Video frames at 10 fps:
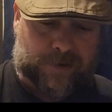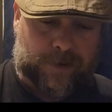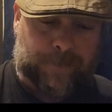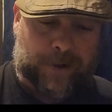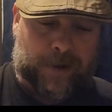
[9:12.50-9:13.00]

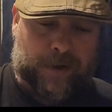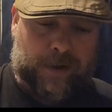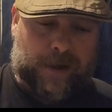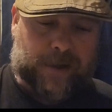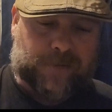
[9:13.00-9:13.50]
So
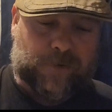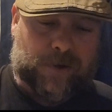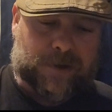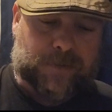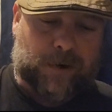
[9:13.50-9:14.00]
as
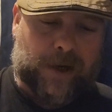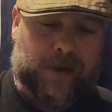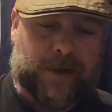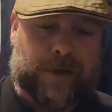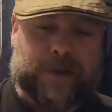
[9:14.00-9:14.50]
far as
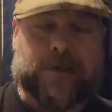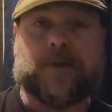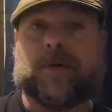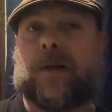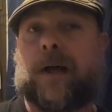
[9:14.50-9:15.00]
brandy yeast,
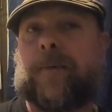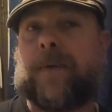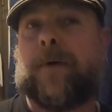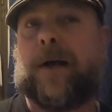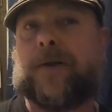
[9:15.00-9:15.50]
so a lot of
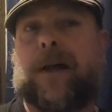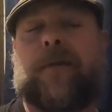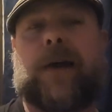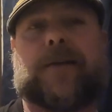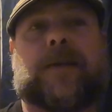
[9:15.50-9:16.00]
people actually
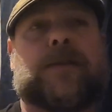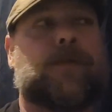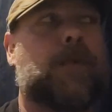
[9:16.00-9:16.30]
have access to